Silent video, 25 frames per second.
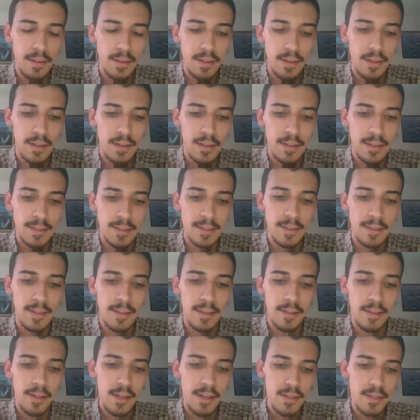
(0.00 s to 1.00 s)
and
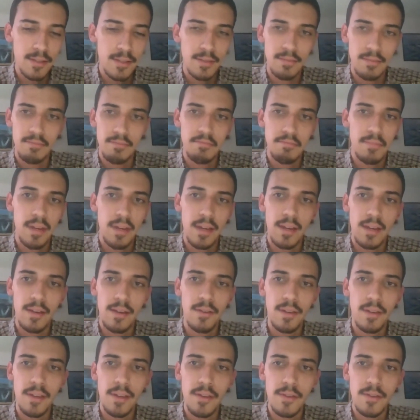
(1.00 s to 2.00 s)
yes, I
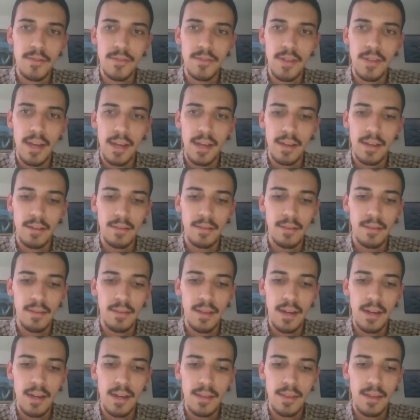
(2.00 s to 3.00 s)
only used like
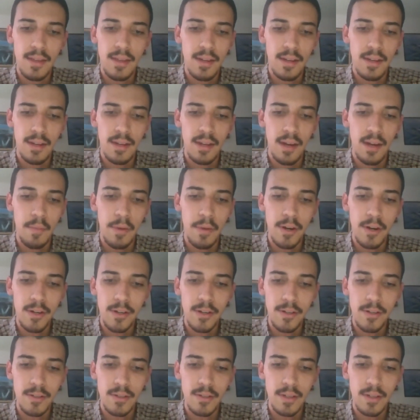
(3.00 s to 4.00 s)
that, a
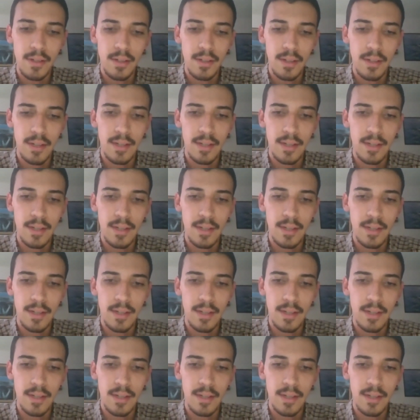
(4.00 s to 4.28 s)
marker,